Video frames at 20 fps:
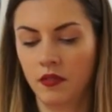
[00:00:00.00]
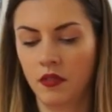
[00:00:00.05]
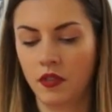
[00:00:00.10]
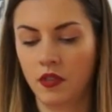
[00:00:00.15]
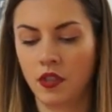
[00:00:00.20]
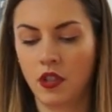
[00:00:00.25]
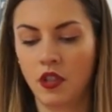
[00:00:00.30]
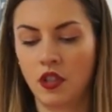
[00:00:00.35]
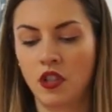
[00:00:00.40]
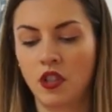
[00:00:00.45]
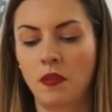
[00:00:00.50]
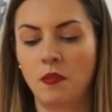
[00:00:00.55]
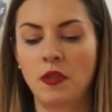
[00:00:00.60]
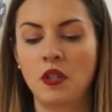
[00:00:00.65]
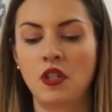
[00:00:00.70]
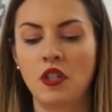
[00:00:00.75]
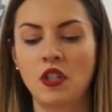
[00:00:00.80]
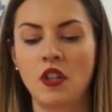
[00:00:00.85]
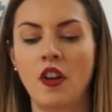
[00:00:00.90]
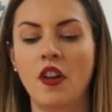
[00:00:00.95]
So just
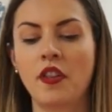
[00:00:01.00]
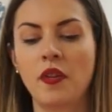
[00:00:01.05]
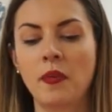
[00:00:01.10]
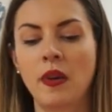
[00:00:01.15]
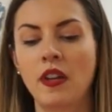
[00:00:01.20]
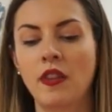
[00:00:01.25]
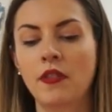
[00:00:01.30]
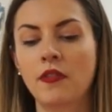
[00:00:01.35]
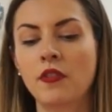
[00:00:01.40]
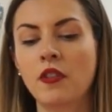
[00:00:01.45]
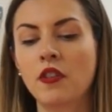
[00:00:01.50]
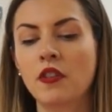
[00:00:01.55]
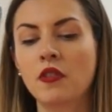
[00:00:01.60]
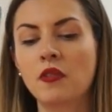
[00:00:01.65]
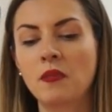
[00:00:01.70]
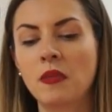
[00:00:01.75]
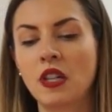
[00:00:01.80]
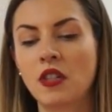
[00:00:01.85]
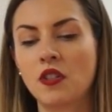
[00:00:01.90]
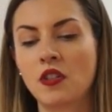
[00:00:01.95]
push it all the way
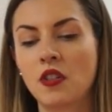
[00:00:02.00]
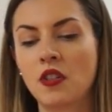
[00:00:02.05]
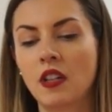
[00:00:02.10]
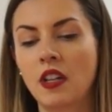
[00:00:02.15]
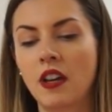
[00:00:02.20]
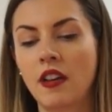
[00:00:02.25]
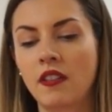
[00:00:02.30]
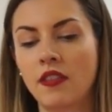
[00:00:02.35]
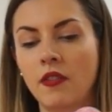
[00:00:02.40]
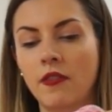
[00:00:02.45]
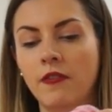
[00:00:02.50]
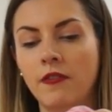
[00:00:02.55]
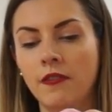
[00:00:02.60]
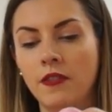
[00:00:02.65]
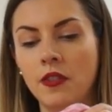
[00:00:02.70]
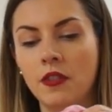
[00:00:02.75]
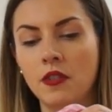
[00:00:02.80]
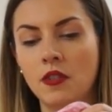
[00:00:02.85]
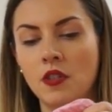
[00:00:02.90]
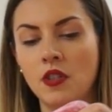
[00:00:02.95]
through, make sure to get the
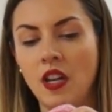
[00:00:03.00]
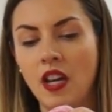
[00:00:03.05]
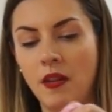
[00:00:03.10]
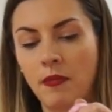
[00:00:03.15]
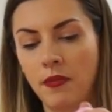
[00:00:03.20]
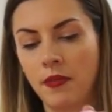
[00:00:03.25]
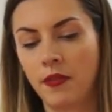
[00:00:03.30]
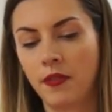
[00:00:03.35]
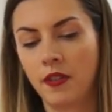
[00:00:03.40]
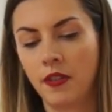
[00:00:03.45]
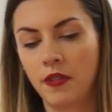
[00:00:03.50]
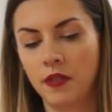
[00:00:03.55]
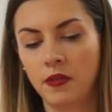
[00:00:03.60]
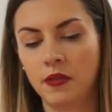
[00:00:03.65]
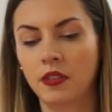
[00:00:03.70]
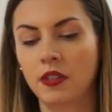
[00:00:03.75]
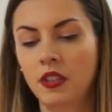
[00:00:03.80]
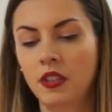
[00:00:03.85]
full shape through.